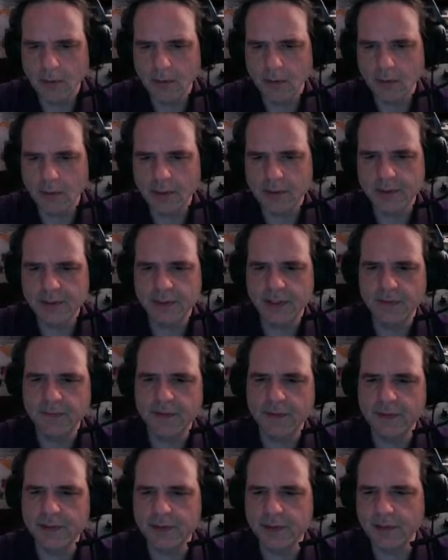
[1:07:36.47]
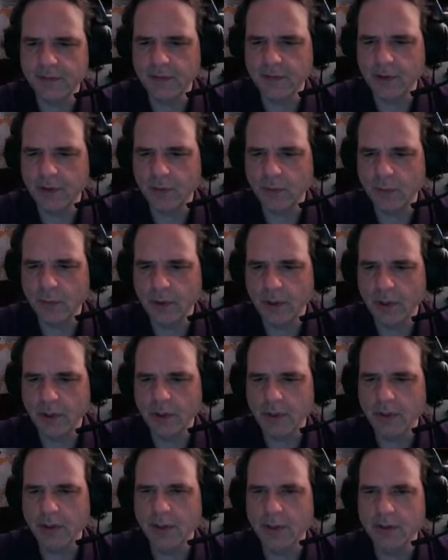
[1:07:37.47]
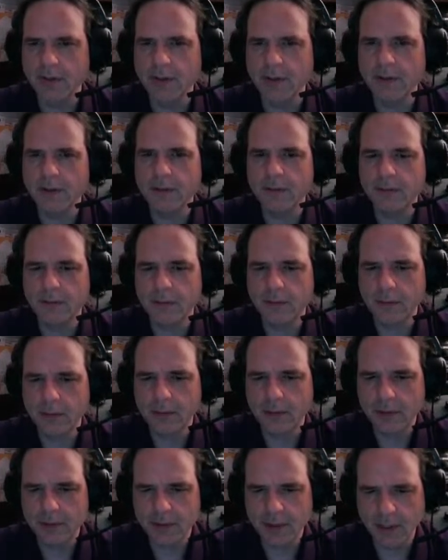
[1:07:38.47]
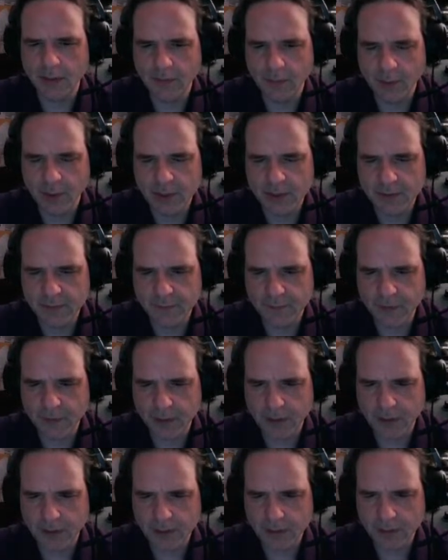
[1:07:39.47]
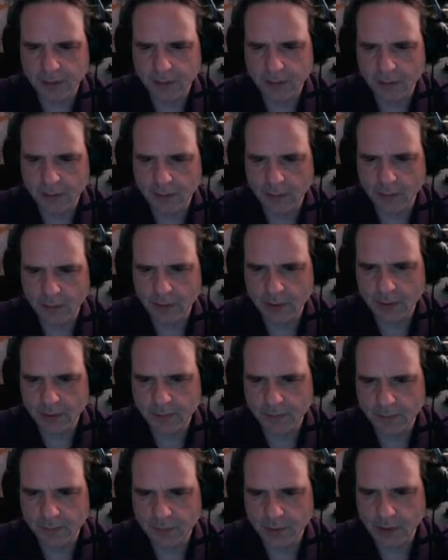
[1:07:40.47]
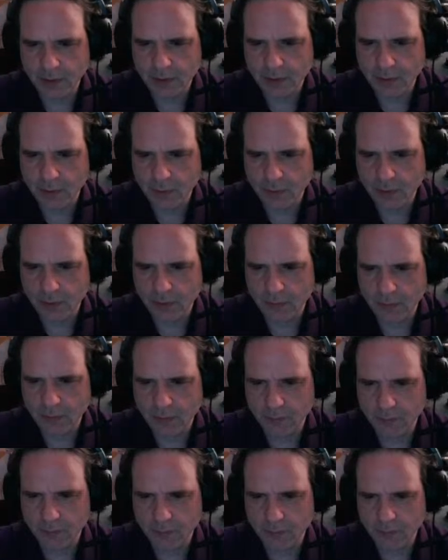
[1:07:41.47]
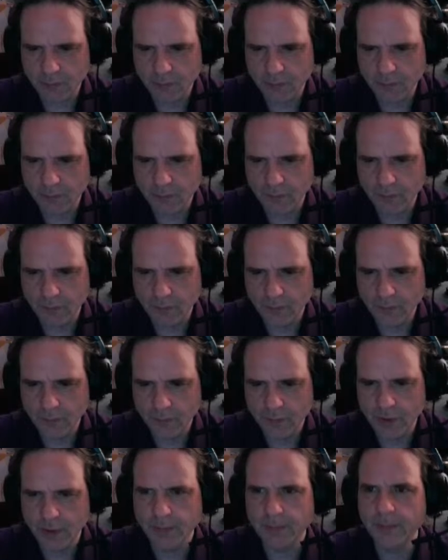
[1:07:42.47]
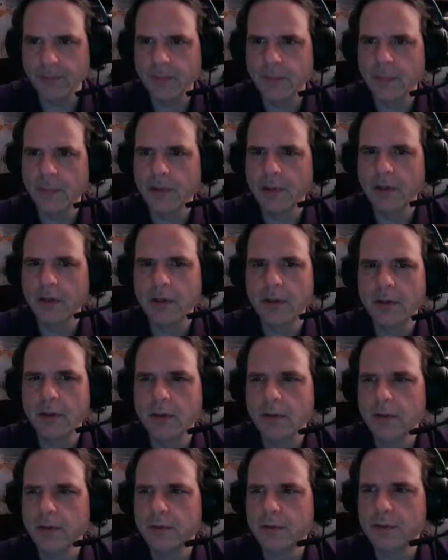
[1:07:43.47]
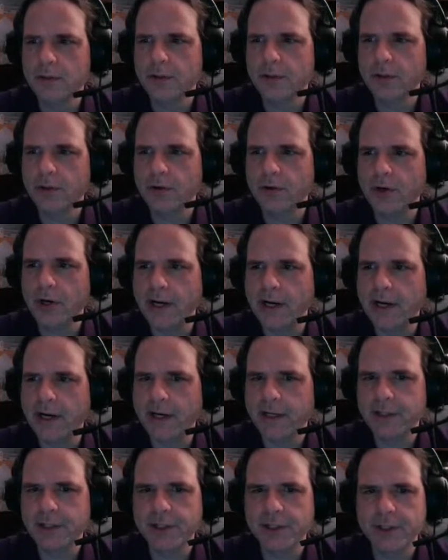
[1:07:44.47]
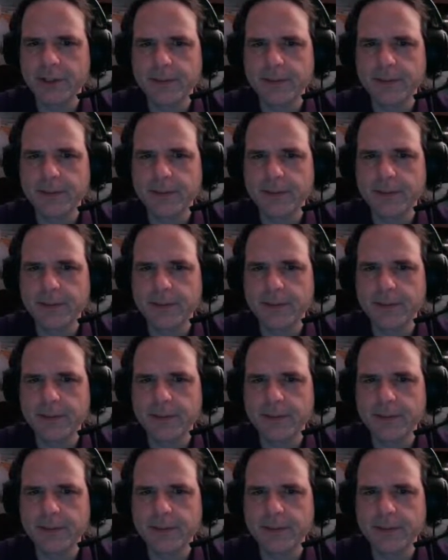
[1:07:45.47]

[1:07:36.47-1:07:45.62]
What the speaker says: let's see if this is even going to work, and then see, everybody's defined. Noise, text core. Yep. Shouldn't crash.